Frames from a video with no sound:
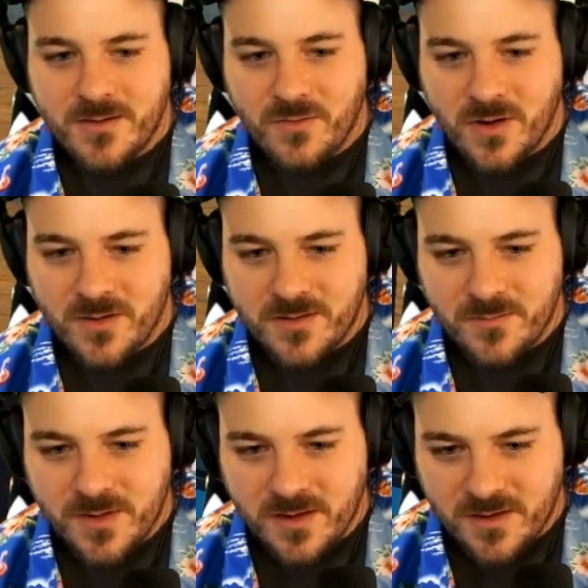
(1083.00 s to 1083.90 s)
What else?
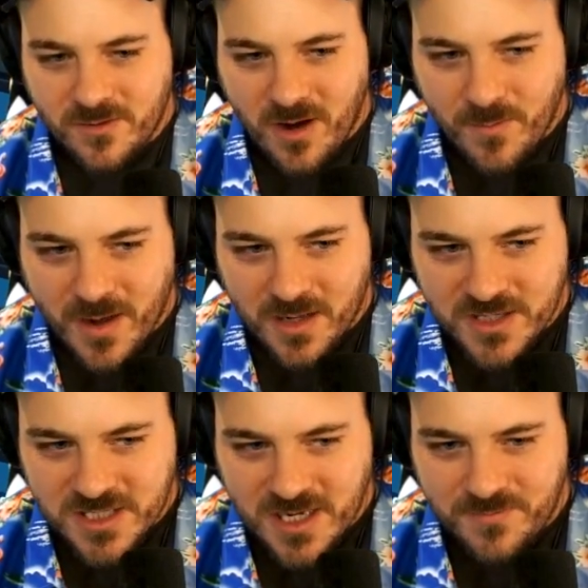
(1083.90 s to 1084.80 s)
You grab a bottle
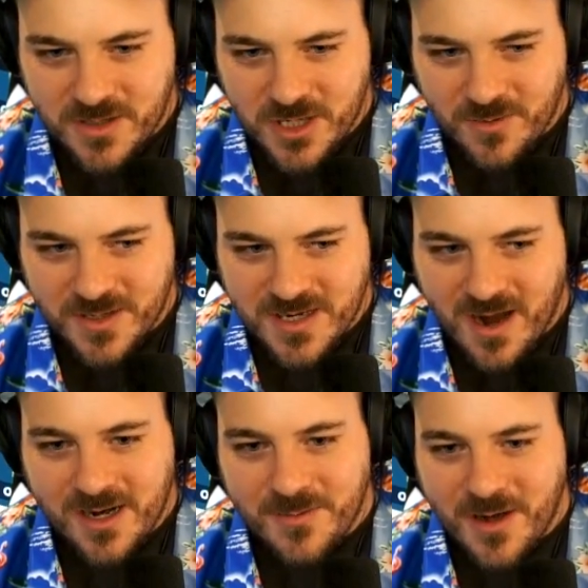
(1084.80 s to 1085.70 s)
of Zip. Did you hear me
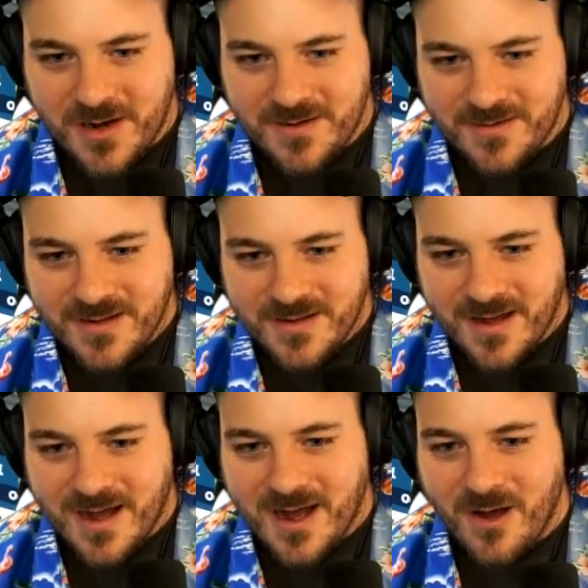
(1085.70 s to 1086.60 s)
talking about it?
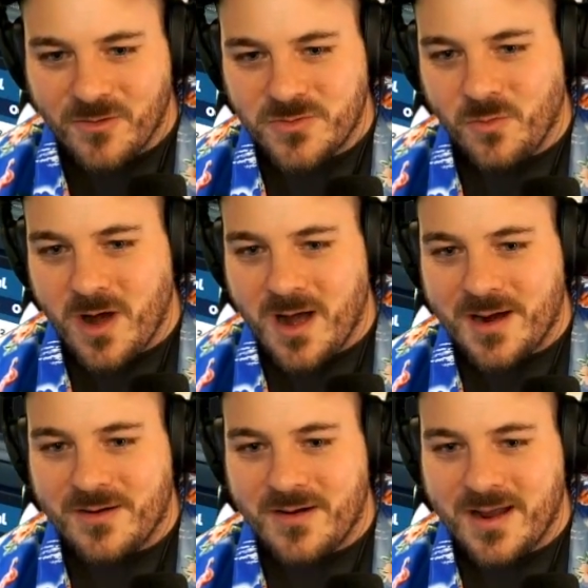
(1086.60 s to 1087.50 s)
Oh,
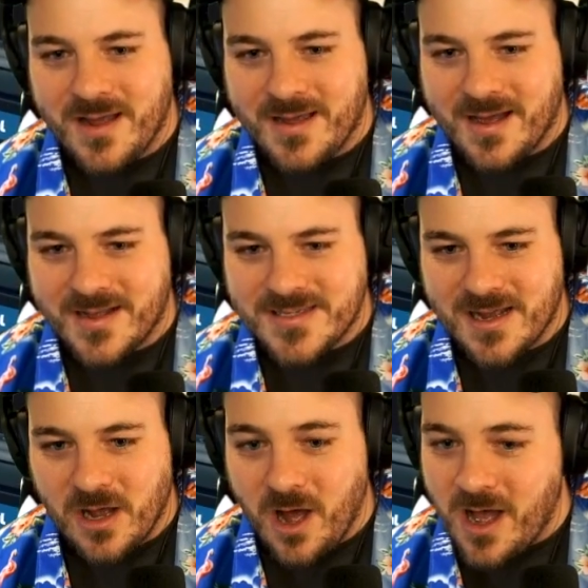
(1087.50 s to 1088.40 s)
water, eh? Yeah, it's
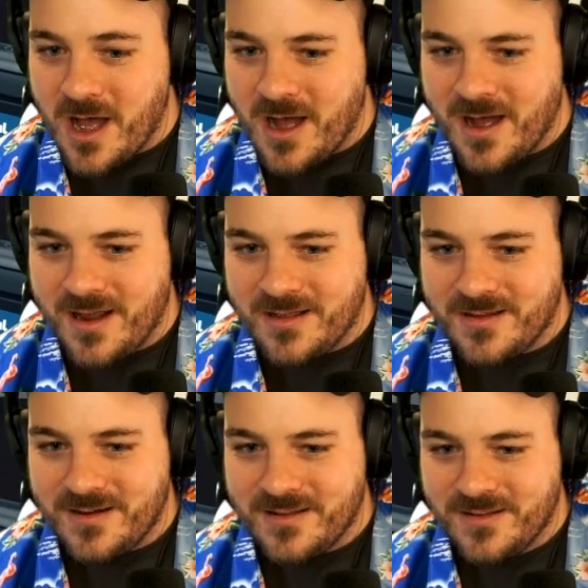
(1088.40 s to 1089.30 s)
like, oh, a
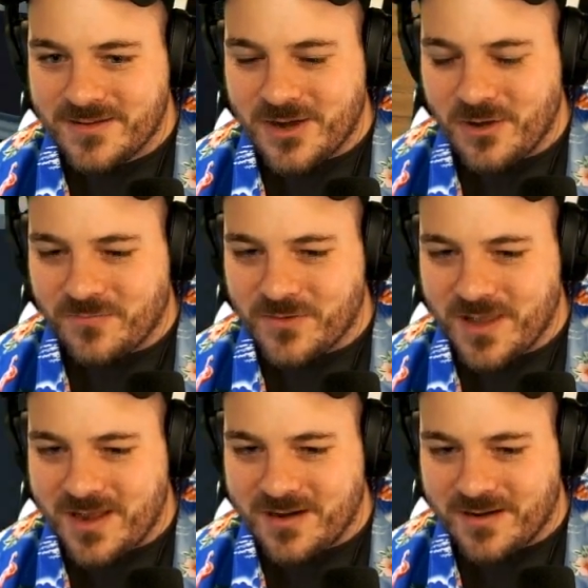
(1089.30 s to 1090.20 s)
little, little Coke for
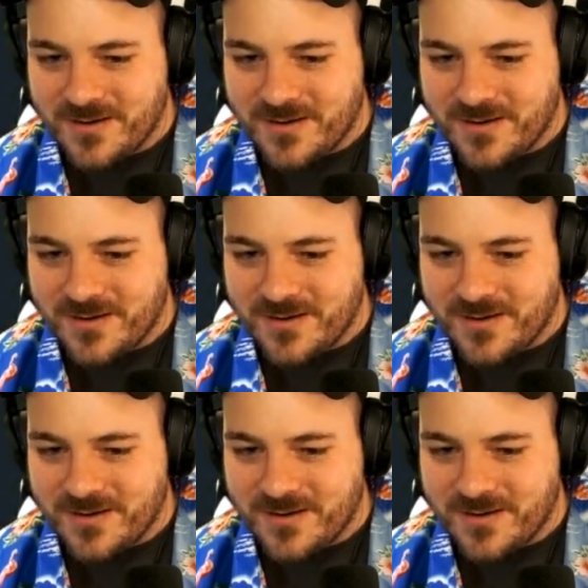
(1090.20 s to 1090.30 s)
later.